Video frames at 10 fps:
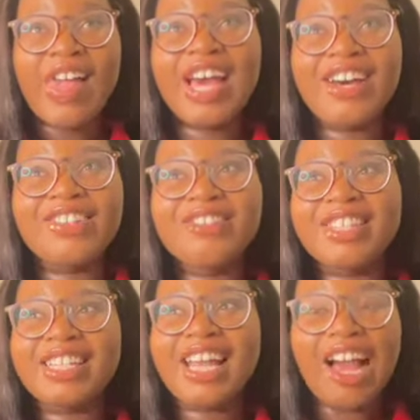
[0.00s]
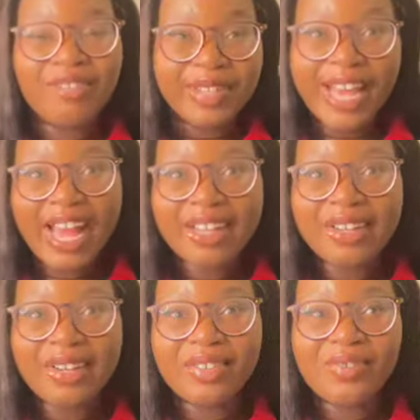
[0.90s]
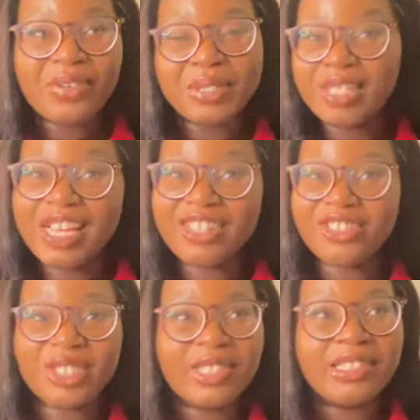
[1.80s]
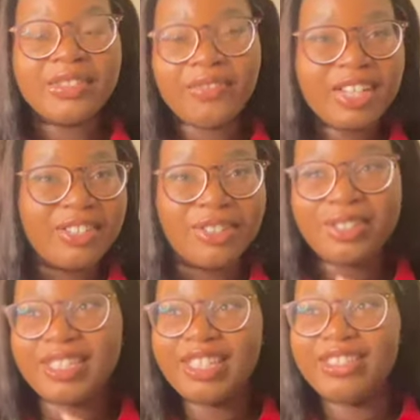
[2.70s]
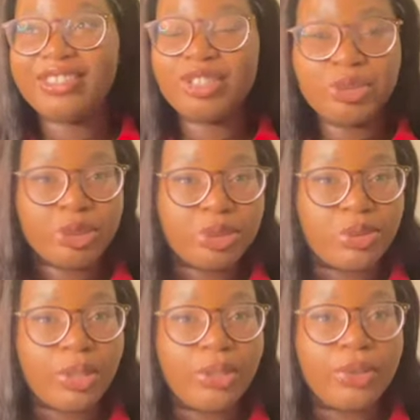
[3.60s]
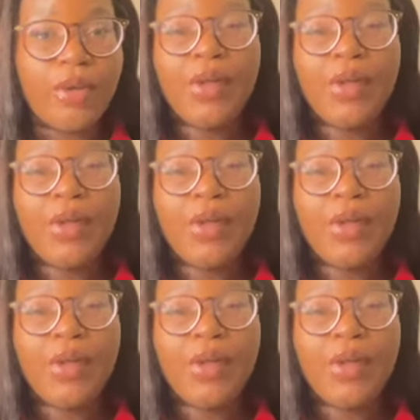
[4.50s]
I don't know, it's like they have a knack for seeing their students fail or seeing their students struggle.